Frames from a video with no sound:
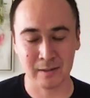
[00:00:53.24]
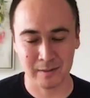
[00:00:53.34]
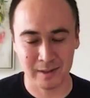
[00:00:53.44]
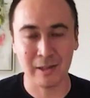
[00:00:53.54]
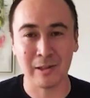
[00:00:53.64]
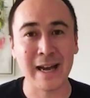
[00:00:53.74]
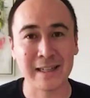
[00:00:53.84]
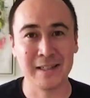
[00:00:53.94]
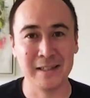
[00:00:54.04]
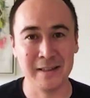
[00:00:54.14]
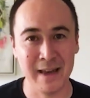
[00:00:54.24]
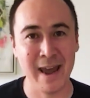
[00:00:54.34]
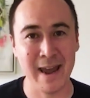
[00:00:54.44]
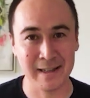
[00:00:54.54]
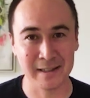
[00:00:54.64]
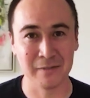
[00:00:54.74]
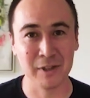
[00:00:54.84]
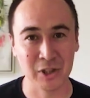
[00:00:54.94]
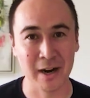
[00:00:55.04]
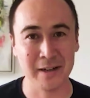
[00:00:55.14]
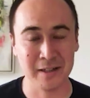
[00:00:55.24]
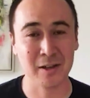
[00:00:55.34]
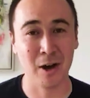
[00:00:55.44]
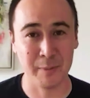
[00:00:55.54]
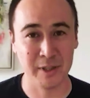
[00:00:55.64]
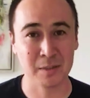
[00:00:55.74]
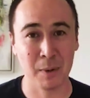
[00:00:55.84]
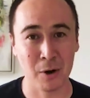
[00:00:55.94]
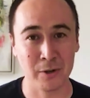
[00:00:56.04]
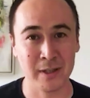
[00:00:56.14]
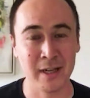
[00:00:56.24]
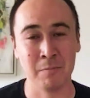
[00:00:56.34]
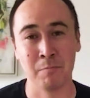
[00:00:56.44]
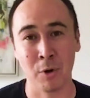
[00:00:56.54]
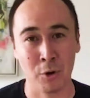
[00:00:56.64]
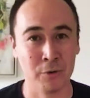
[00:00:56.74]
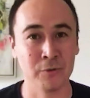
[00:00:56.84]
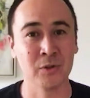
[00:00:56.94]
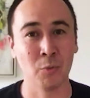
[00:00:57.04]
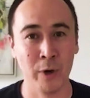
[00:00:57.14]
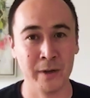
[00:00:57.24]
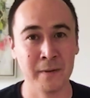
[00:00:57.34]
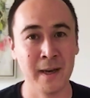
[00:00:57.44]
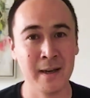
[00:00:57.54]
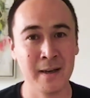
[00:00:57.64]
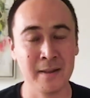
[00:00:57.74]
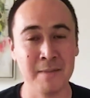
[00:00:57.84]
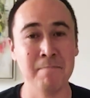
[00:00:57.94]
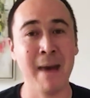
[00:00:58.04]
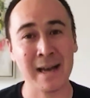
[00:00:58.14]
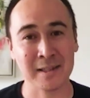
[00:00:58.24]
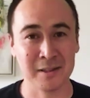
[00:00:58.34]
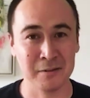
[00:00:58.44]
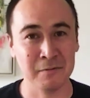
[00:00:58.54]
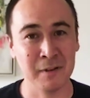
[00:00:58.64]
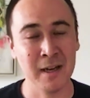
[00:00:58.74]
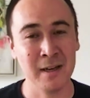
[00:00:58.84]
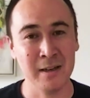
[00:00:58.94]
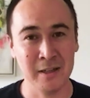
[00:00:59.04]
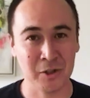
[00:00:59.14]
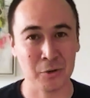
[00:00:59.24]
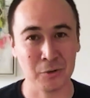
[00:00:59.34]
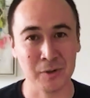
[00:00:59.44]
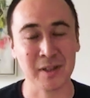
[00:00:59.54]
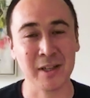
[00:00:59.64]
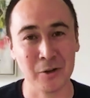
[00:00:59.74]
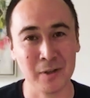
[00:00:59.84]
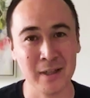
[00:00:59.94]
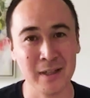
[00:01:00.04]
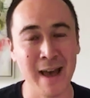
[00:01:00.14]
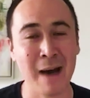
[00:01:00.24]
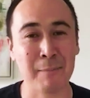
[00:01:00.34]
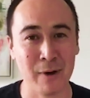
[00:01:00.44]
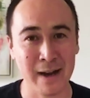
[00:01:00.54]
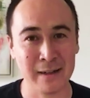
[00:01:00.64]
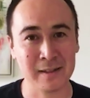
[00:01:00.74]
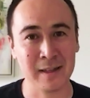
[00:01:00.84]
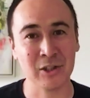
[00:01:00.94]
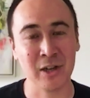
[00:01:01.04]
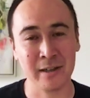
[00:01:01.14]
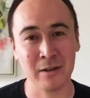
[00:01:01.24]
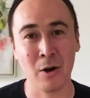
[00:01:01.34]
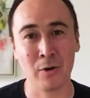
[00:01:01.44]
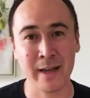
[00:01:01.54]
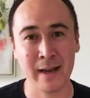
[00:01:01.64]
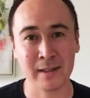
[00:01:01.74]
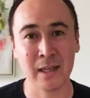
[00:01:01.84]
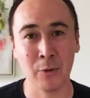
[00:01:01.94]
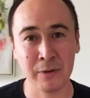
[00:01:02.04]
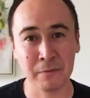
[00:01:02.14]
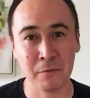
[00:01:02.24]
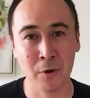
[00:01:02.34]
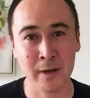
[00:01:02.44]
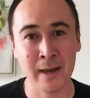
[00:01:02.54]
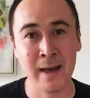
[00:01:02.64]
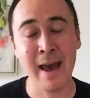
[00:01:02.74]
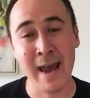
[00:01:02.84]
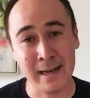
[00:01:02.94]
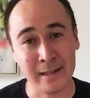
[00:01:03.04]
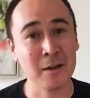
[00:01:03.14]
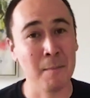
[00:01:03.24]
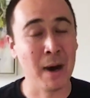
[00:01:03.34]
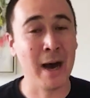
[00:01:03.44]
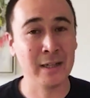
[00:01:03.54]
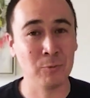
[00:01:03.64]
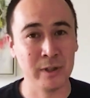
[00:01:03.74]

collected in the hands of the Chinese Communist Party and merged with the massive internal security apparatus that China already has going for it, and combined with